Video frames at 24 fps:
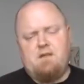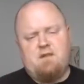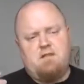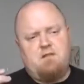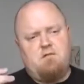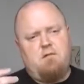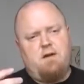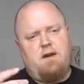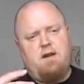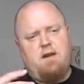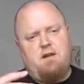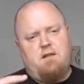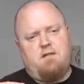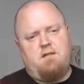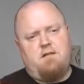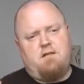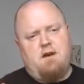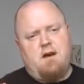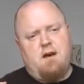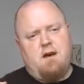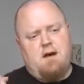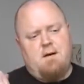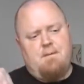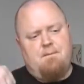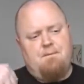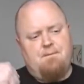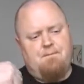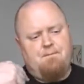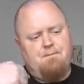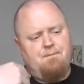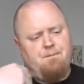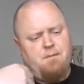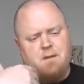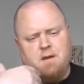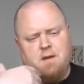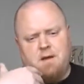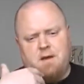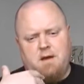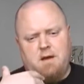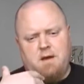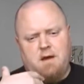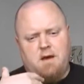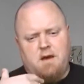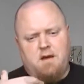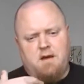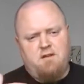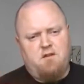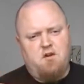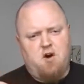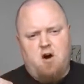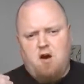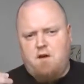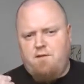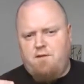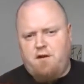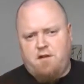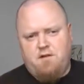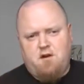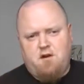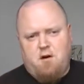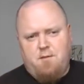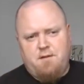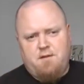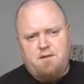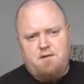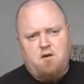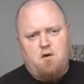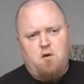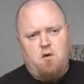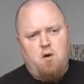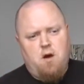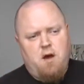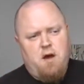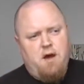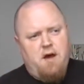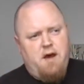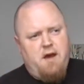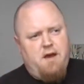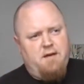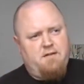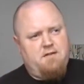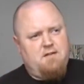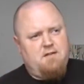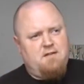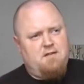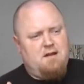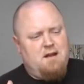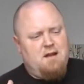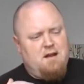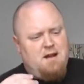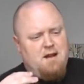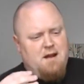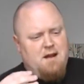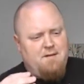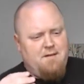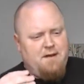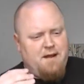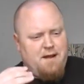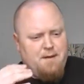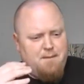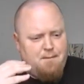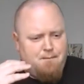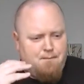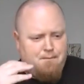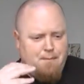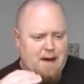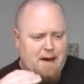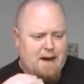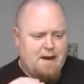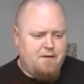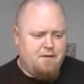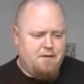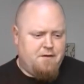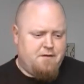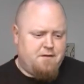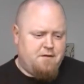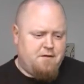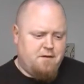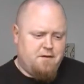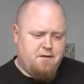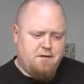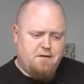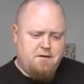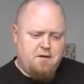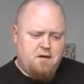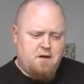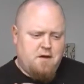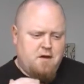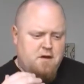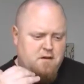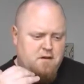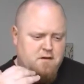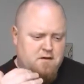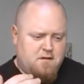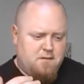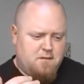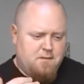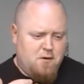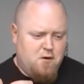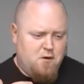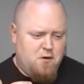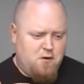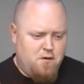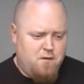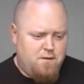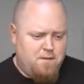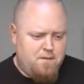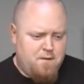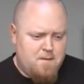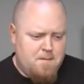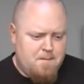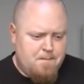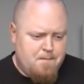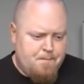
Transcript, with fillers: The sweetness um, is not over the top at all. It's just lovely and balanced and smooth.